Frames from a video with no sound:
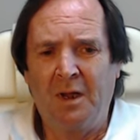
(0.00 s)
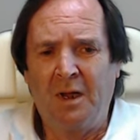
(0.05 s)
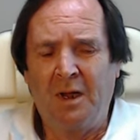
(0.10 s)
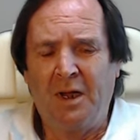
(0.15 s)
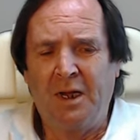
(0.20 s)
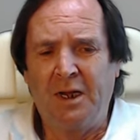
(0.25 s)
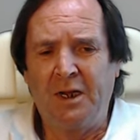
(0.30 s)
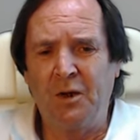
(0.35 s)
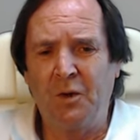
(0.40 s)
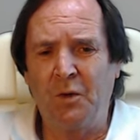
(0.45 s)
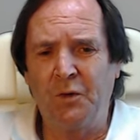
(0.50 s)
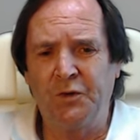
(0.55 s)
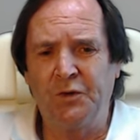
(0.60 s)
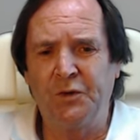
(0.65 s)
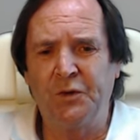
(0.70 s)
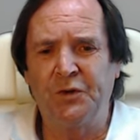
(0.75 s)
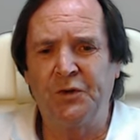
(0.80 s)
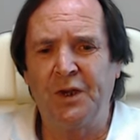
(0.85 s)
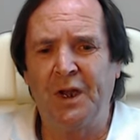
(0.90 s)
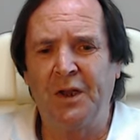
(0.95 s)
He
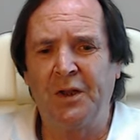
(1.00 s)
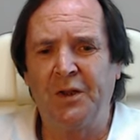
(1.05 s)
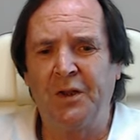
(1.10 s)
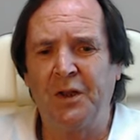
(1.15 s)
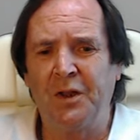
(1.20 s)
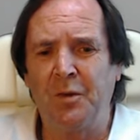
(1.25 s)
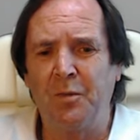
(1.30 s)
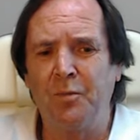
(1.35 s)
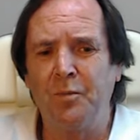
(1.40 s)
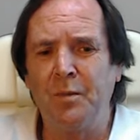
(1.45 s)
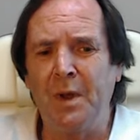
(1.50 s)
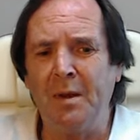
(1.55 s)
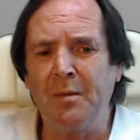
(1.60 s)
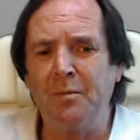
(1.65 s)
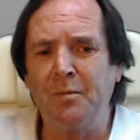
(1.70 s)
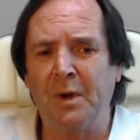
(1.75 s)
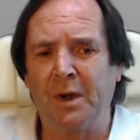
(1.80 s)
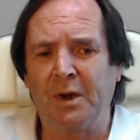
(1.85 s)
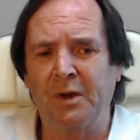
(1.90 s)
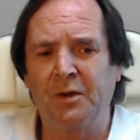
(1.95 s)
also said that the
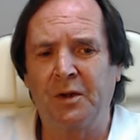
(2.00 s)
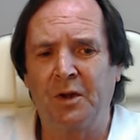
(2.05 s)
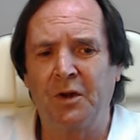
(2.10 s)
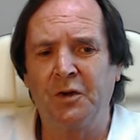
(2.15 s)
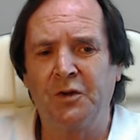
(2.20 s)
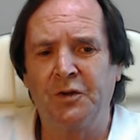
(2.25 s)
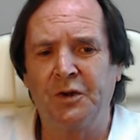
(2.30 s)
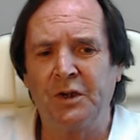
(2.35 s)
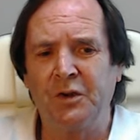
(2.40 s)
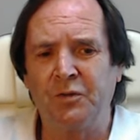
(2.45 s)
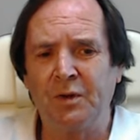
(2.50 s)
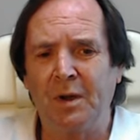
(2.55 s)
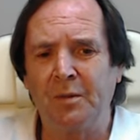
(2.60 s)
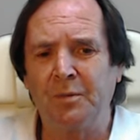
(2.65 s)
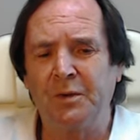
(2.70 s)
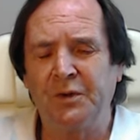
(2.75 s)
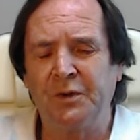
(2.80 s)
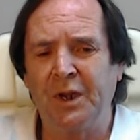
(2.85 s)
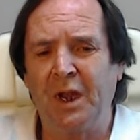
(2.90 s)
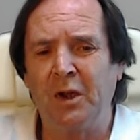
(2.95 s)
member countries
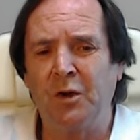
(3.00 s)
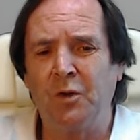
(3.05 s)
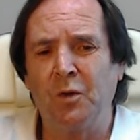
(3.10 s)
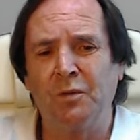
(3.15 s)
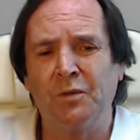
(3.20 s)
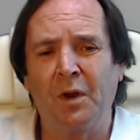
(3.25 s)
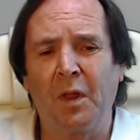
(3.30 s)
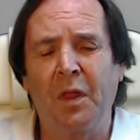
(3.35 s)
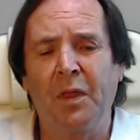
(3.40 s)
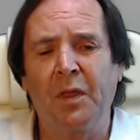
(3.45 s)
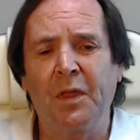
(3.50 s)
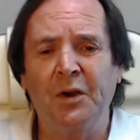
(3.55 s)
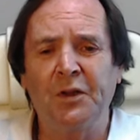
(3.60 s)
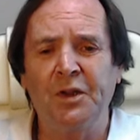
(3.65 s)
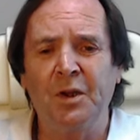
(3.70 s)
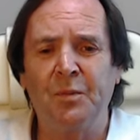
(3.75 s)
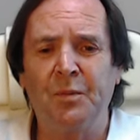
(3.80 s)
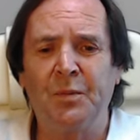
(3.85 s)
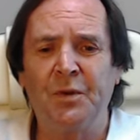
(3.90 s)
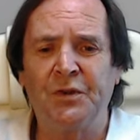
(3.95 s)
represent over
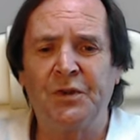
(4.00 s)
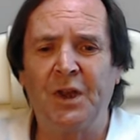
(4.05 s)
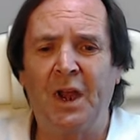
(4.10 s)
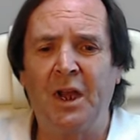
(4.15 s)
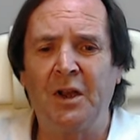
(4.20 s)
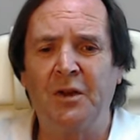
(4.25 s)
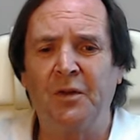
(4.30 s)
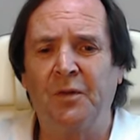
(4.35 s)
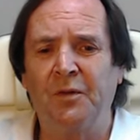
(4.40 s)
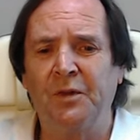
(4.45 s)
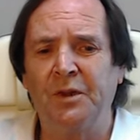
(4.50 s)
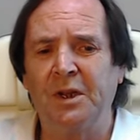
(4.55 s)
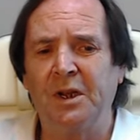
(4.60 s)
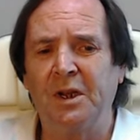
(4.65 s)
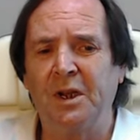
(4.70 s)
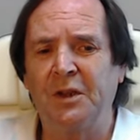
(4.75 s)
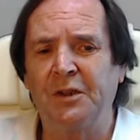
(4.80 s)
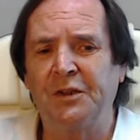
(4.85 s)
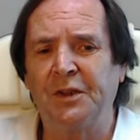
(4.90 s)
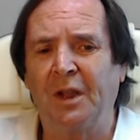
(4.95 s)
30% of the
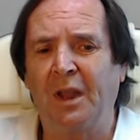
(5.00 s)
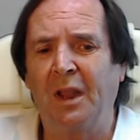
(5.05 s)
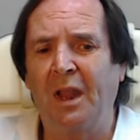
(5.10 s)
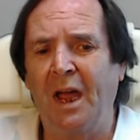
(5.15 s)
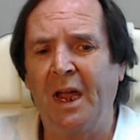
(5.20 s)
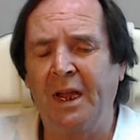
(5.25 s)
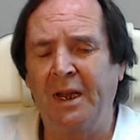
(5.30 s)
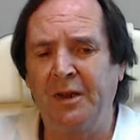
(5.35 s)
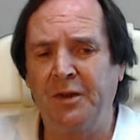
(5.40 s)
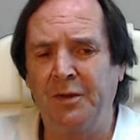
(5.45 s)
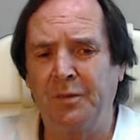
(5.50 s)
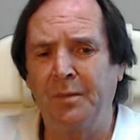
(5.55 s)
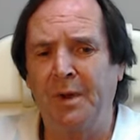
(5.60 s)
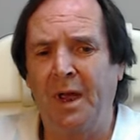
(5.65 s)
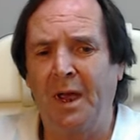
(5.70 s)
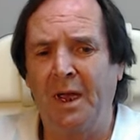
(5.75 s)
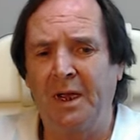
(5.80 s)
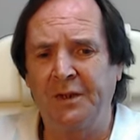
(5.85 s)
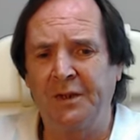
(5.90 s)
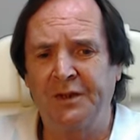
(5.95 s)
Earth's land
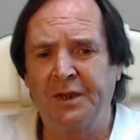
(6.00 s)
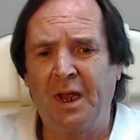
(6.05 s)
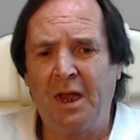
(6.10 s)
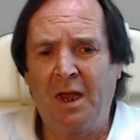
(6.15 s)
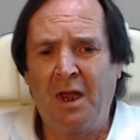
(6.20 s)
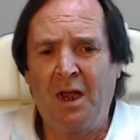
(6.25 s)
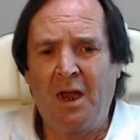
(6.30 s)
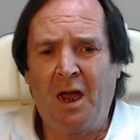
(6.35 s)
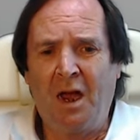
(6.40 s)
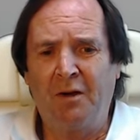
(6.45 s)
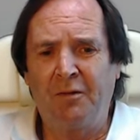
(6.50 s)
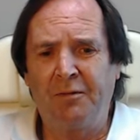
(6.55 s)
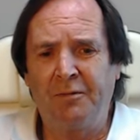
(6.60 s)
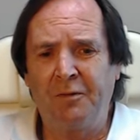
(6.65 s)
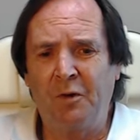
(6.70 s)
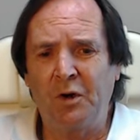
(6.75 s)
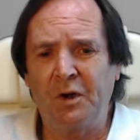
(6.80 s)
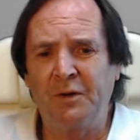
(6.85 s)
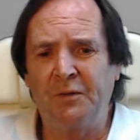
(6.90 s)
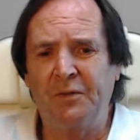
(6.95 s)
mass have
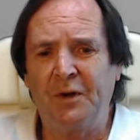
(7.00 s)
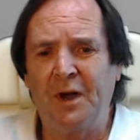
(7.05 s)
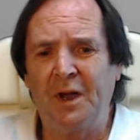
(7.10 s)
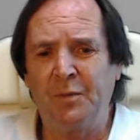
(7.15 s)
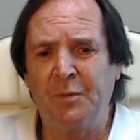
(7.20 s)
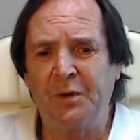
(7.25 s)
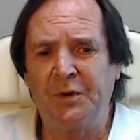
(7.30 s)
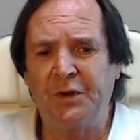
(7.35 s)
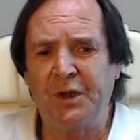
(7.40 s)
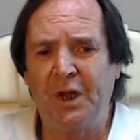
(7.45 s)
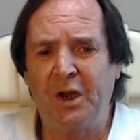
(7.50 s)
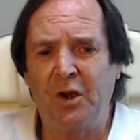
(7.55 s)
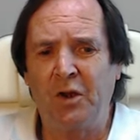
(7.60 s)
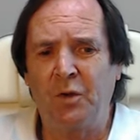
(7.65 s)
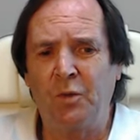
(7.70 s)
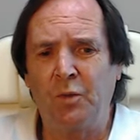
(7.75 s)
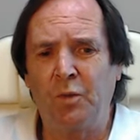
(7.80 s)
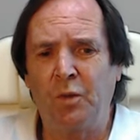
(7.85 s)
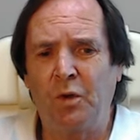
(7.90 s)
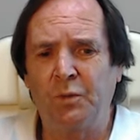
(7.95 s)
45% of
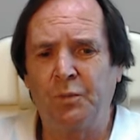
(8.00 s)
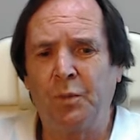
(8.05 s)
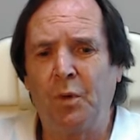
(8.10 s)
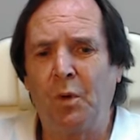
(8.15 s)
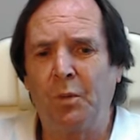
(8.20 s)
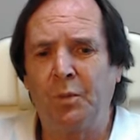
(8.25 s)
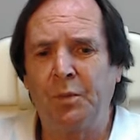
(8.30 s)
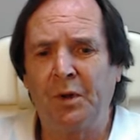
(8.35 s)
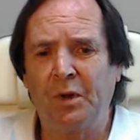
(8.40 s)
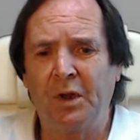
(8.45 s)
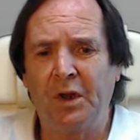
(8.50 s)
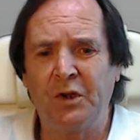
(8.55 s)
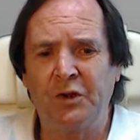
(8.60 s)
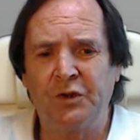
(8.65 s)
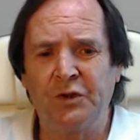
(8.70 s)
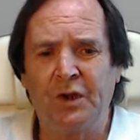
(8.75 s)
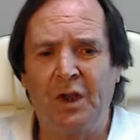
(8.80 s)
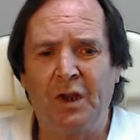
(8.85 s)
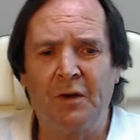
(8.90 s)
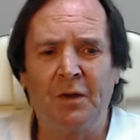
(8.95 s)
the world's
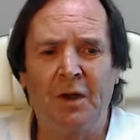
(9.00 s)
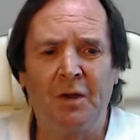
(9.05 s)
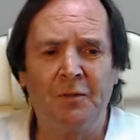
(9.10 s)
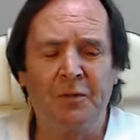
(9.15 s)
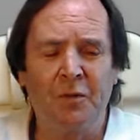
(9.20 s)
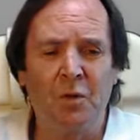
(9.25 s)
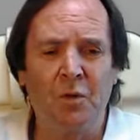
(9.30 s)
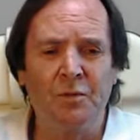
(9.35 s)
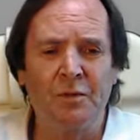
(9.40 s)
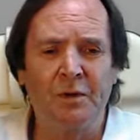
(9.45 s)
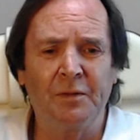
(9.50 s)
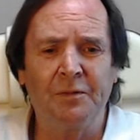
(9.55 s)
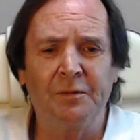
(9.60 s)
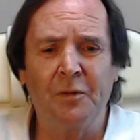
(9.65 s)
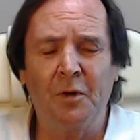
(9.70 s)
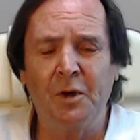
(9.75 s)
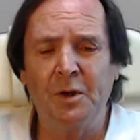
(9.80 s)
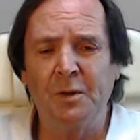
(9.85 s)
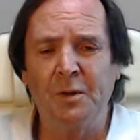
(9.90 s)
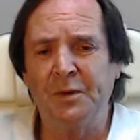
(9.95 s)
population and have over
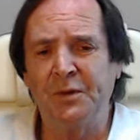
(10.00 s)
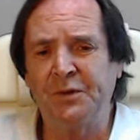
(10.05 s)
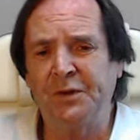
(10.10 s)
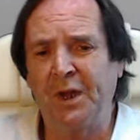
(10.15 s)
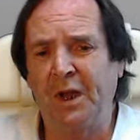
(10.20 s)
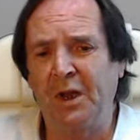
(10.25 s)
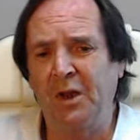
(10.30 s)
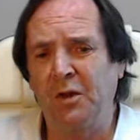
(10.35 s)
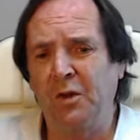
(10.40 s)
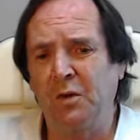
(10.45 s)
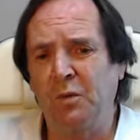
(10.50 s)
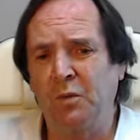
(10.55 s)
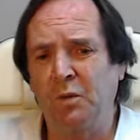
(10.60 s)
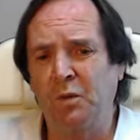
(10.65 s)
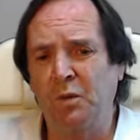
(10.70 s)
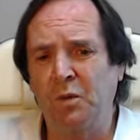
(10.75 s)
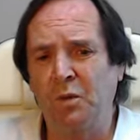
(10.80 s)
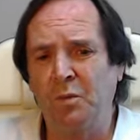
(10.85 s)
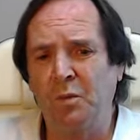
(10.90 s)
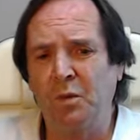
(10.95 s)
40% of the
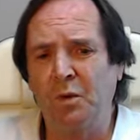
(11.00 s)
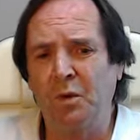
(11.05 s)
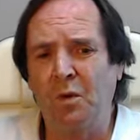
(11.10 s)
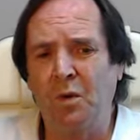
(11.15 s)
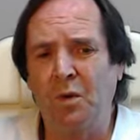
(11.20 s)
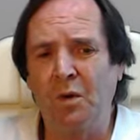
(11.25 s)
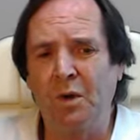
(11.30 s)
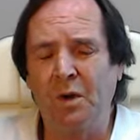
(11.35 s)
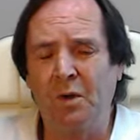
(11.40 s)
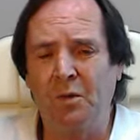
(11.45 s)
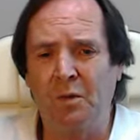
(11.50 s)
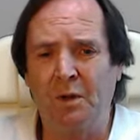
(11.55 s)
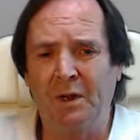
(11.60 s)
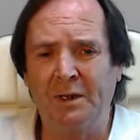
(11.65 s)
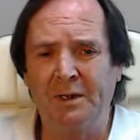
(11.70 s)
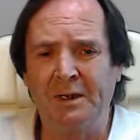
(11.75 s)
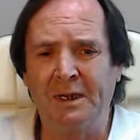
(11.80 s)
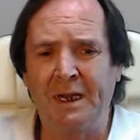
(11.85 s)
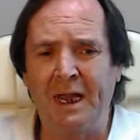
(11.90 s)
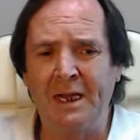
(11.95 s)
global oil
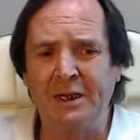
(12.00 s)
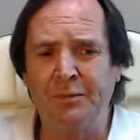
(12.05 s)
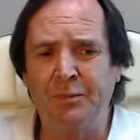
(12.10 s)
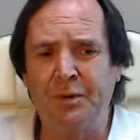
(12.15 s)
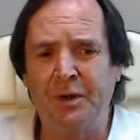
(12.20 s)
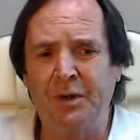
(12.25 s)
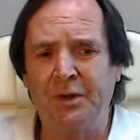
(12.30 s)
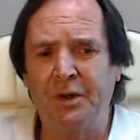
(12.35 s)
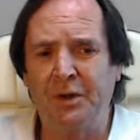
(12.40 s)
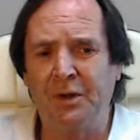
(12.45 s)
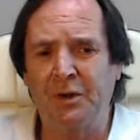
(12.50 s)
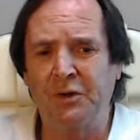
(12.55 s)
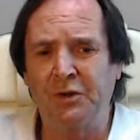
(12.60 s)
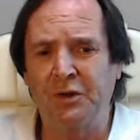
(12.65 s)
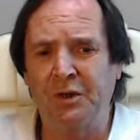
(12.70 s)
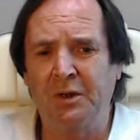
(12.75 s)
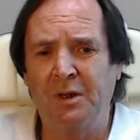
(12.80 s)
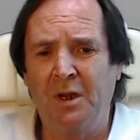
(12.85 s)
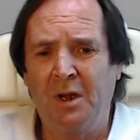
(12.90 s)
and gas production.